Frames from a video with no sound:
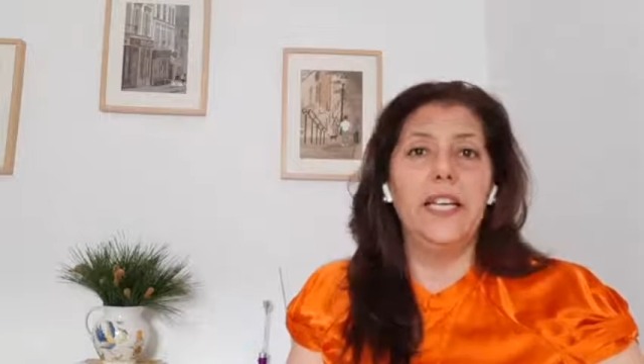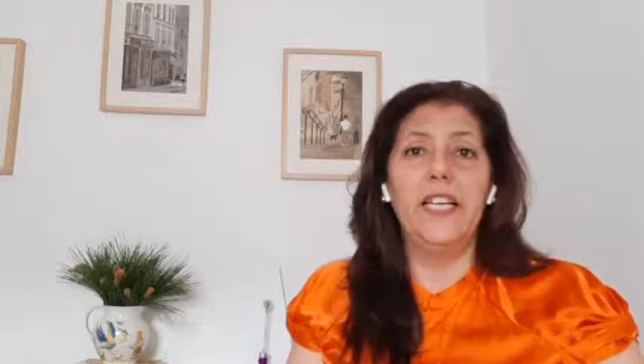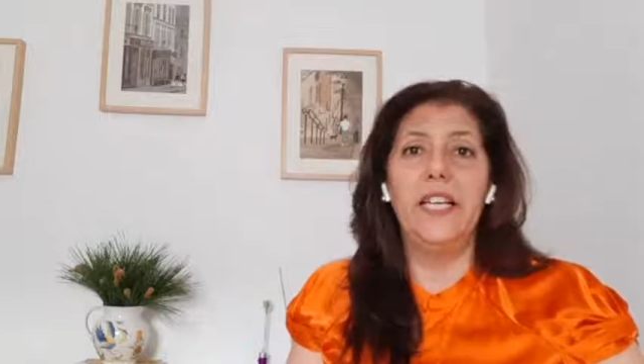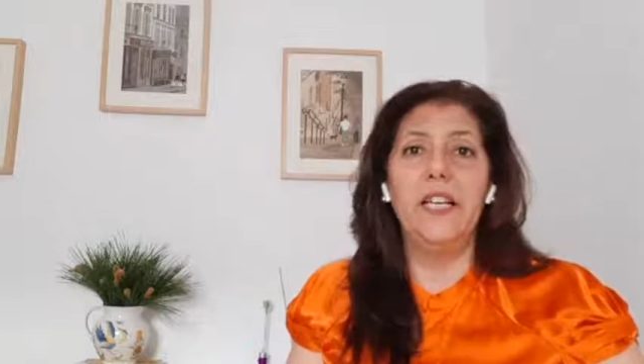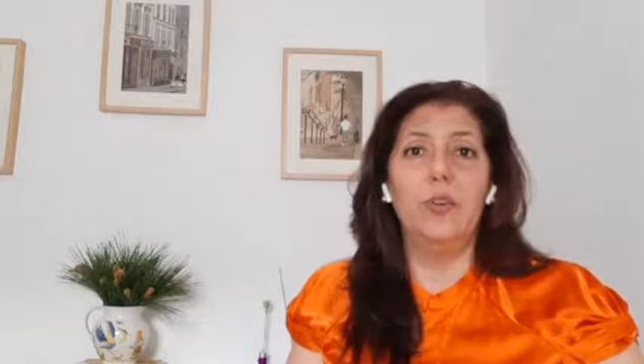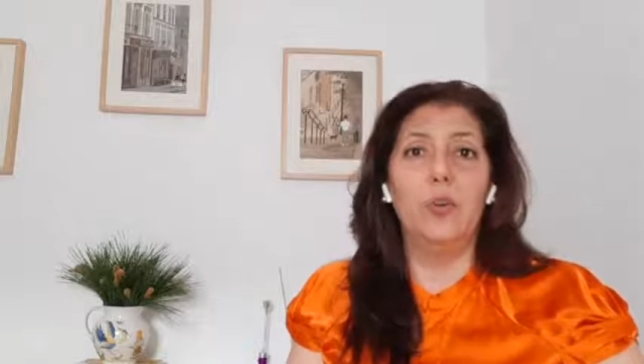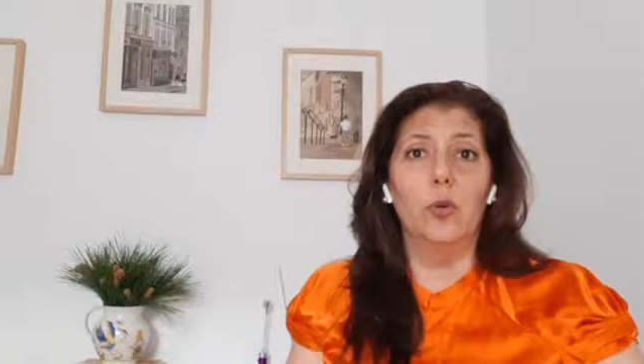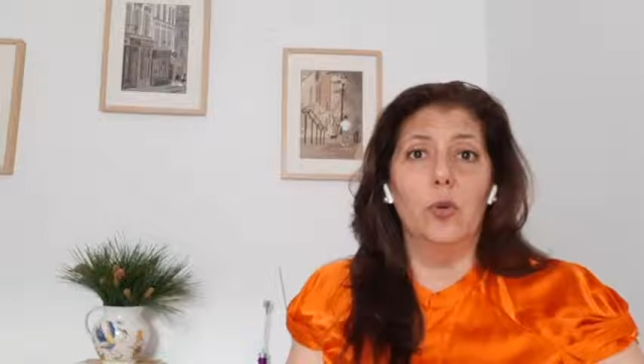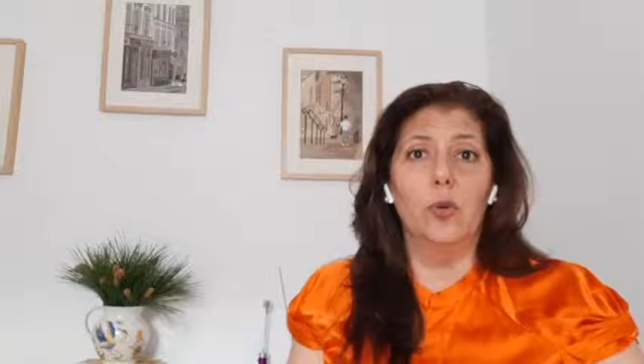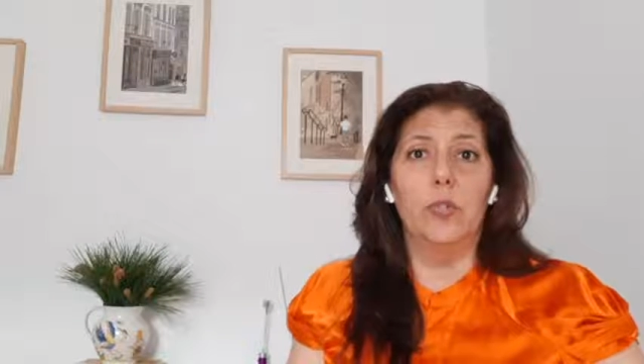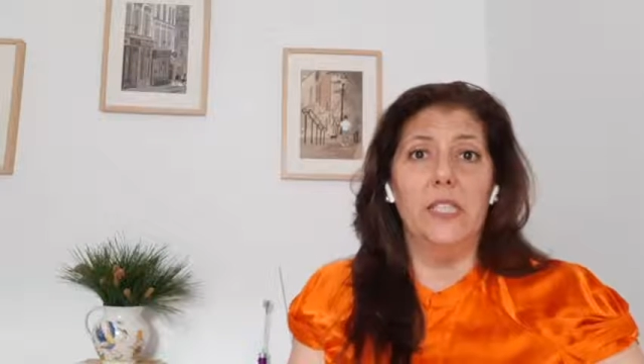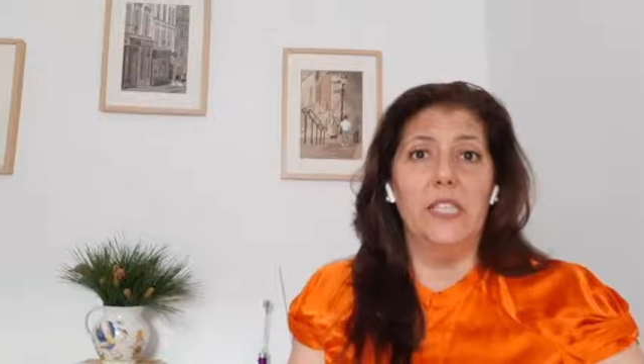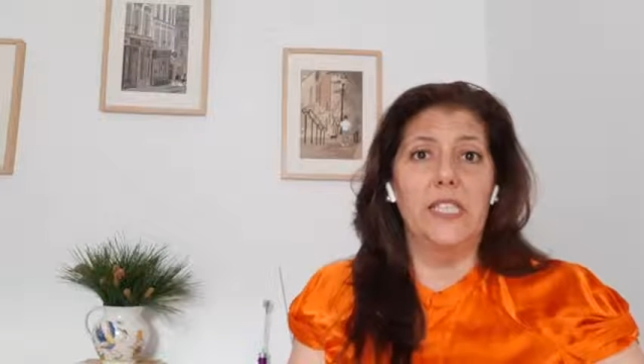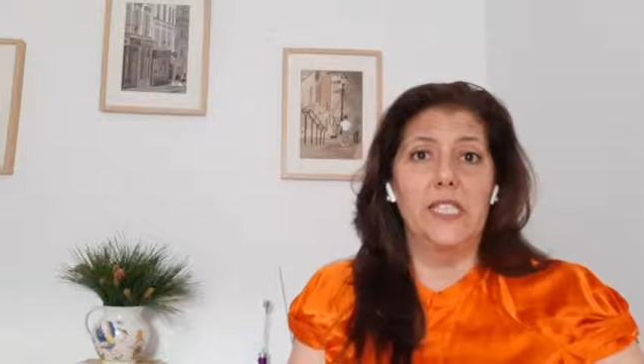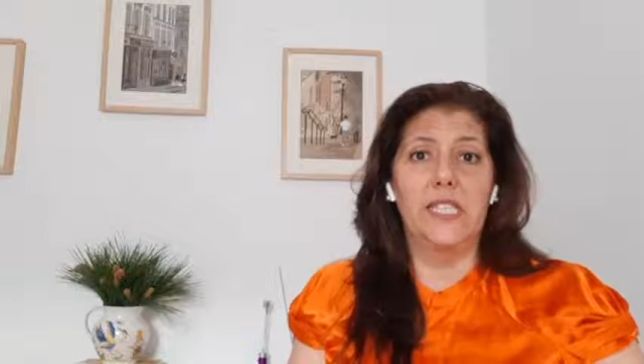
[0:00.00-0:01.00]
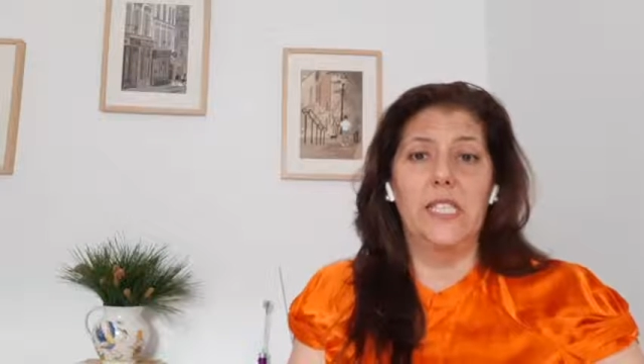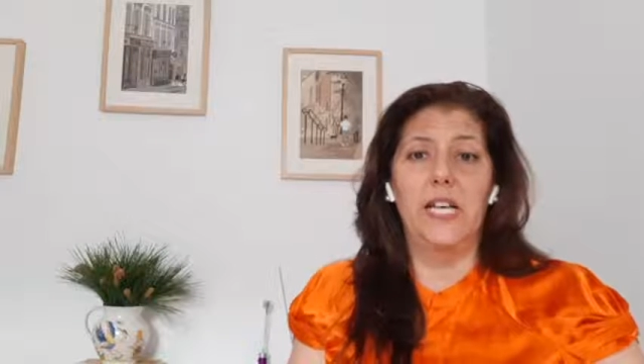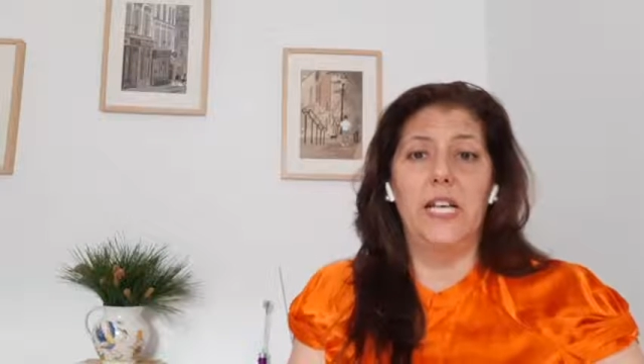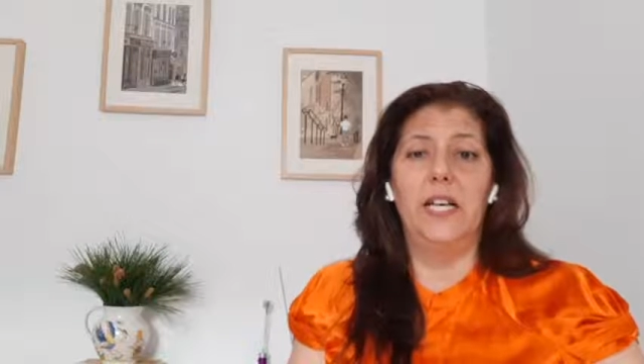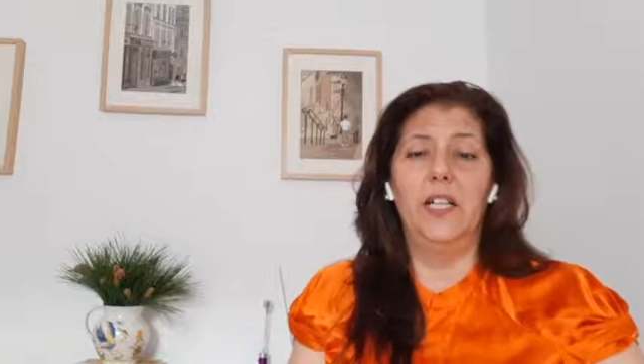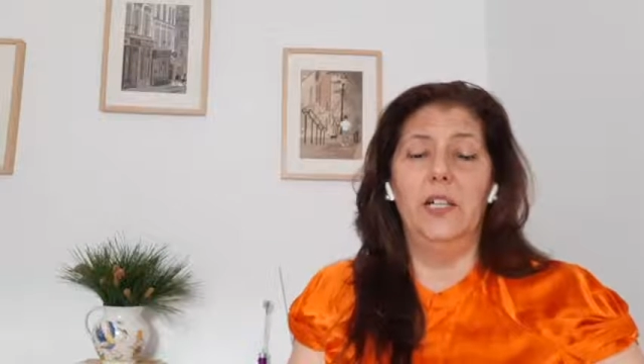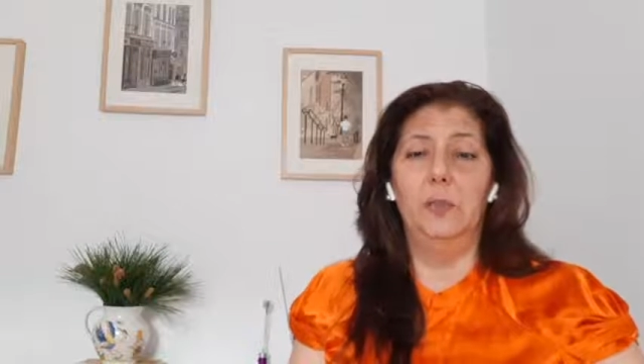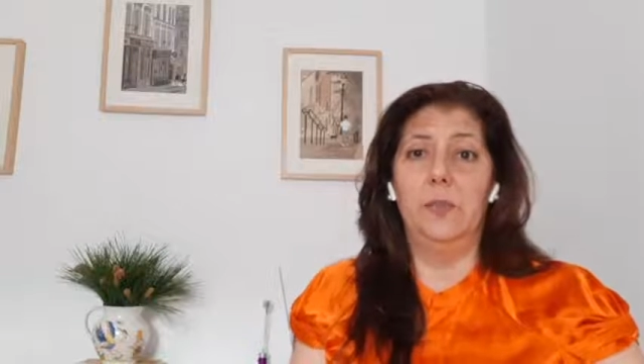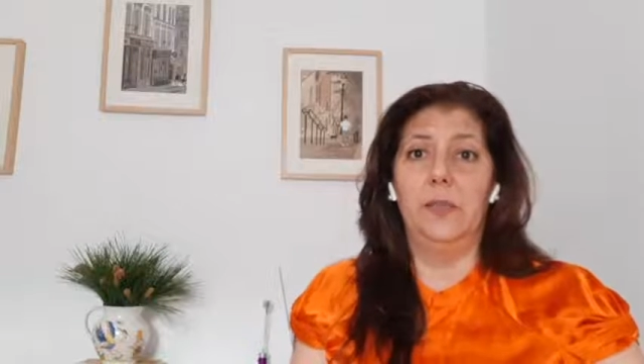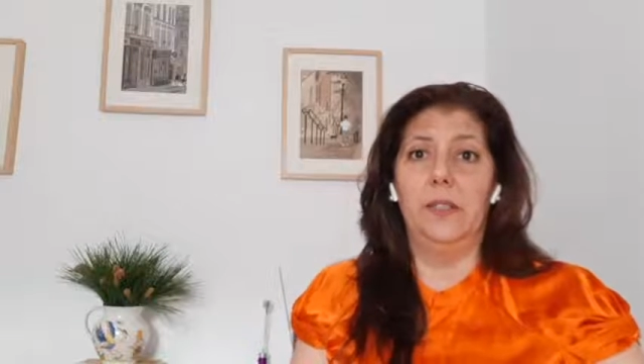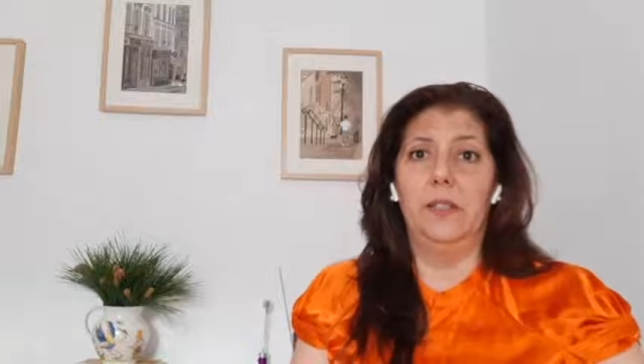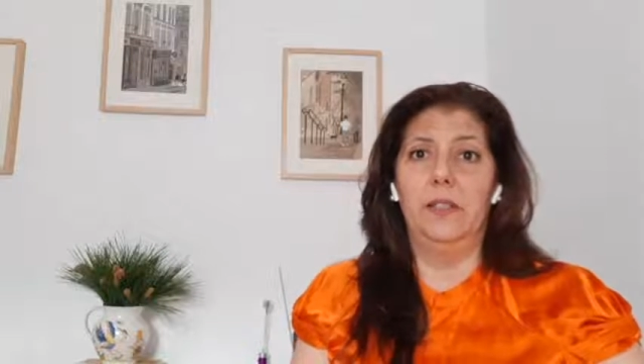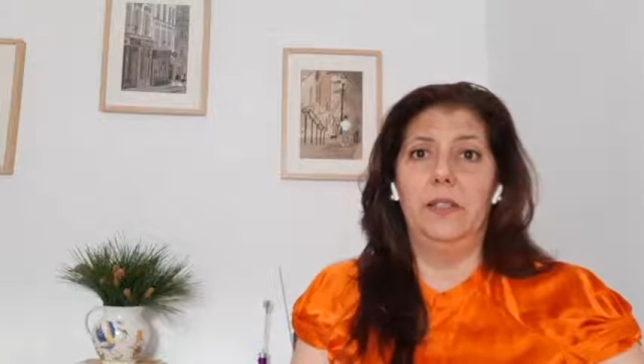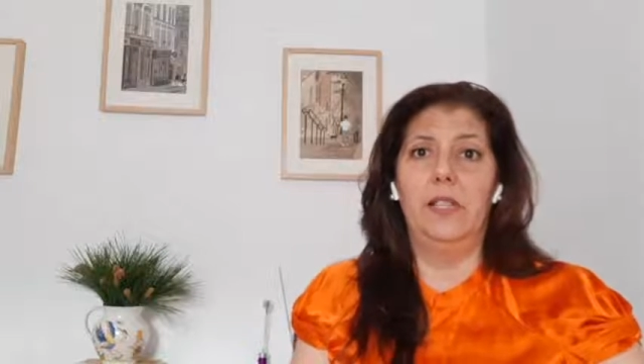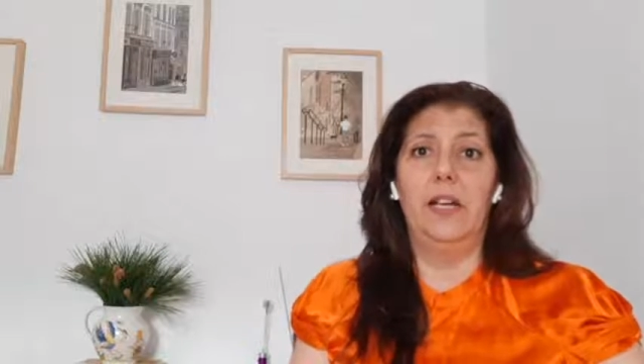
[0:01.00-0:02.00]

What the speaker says: hero needs a helper.